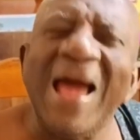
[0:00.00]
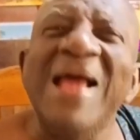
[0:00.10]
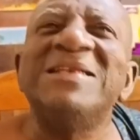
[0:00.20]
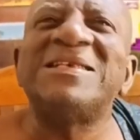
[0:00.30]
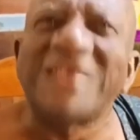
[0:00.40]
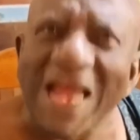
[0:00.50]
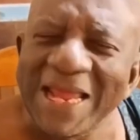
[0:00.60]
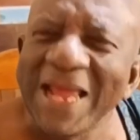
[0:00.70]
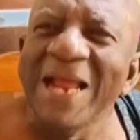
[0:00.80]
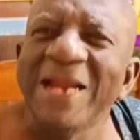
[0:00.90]
say,
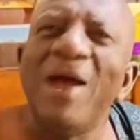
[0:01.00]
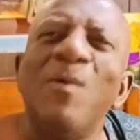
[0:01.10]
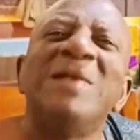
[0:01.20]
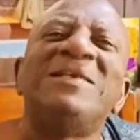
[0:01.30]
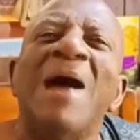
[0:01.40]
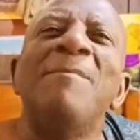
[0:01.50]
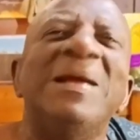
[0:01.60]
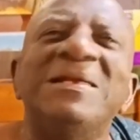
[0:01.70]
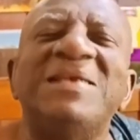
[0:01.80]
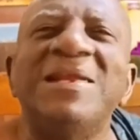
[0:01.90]
now a
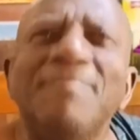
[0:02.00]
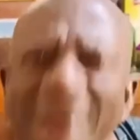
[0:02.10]
German, Jimma.